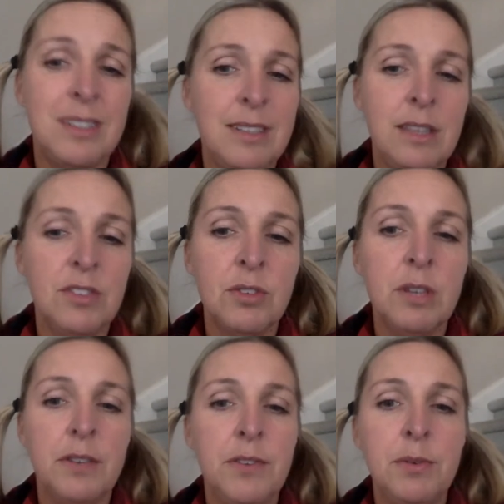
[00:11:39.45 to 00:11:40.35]
See, there's only
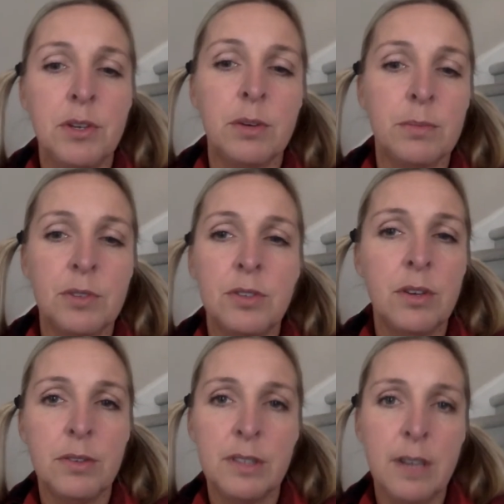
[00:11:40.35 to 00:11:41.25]
a few terms,
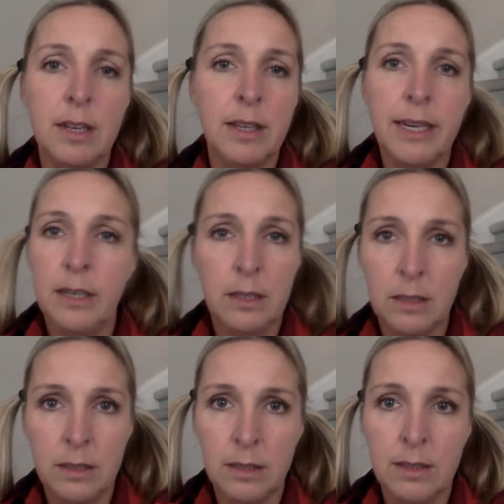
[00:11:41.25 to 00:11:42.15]
so it's not like,
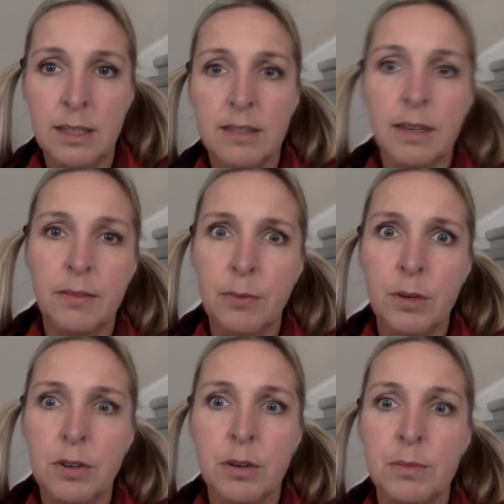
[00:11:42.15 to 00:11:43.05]
it's like 4
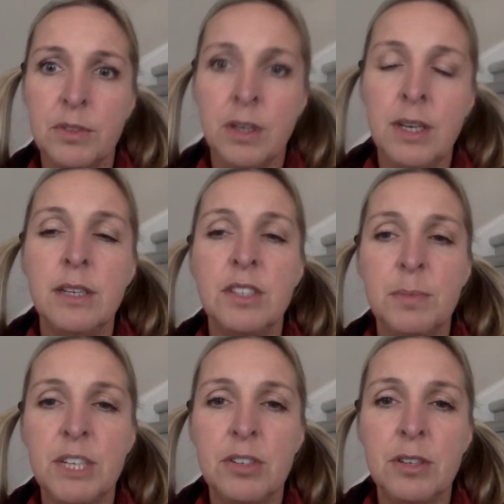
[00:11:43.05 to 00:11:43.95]
terms. Just
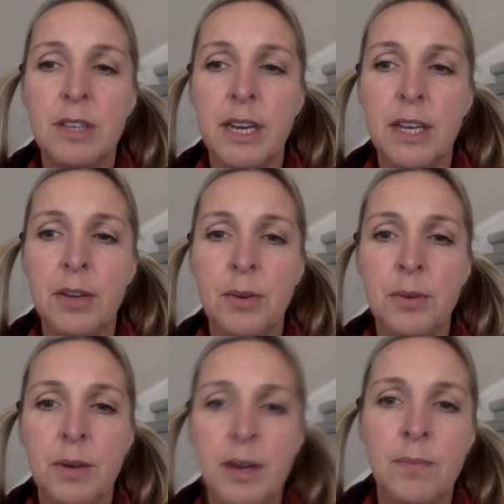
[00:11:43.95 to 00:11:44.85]
make sure that you
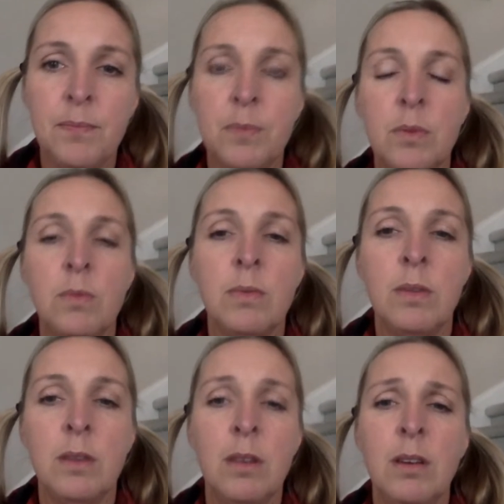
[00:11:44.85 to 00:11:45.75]

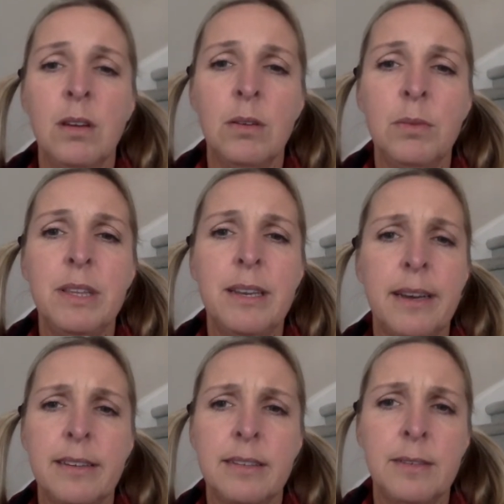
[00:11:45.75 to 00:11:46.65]
read the
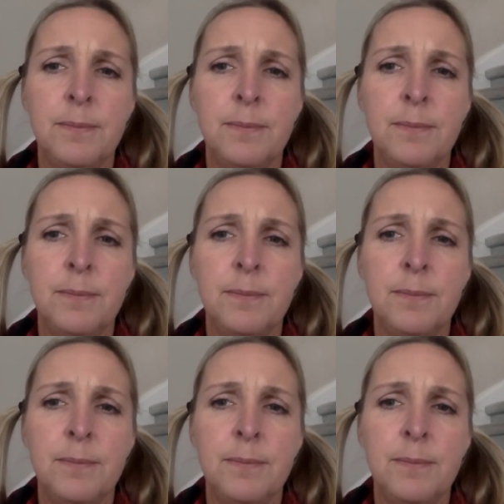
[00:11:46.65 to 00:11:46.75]
text.